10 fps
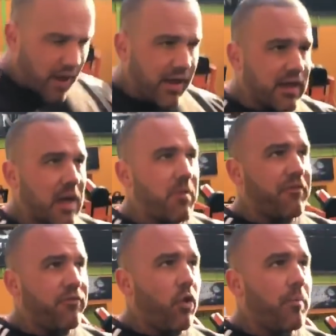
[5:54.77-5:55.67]
weight and get
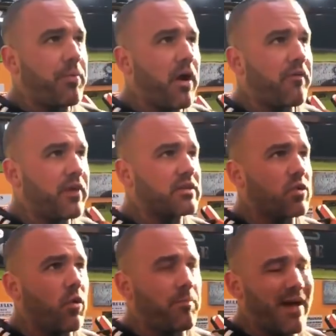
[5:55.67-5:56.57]
my form perfect
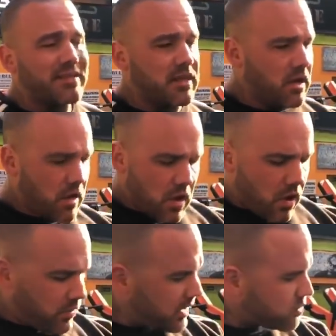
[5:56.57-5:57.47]
or better
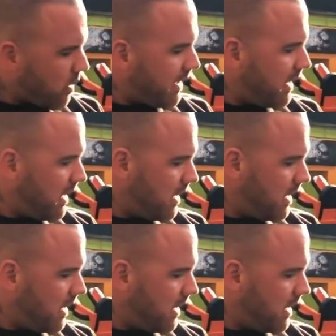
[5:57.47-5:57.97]
on this weight.